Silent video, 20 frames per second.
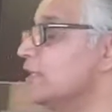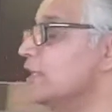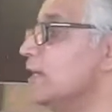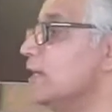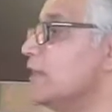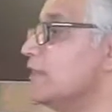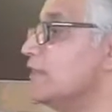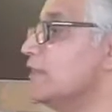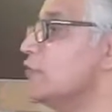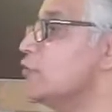
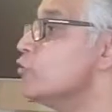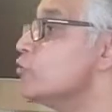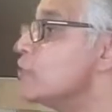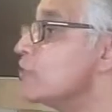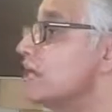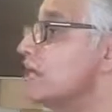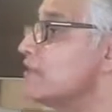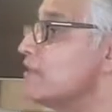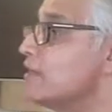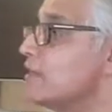and then you
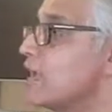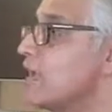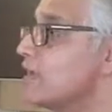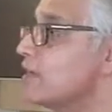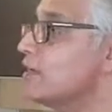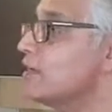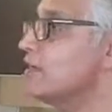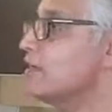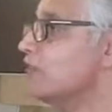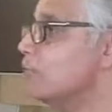beat the
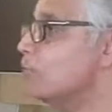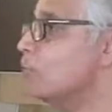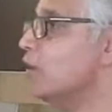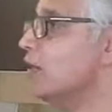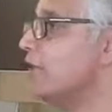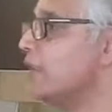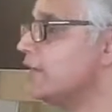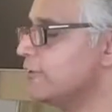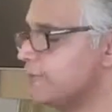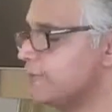egg, one
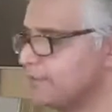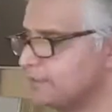egg,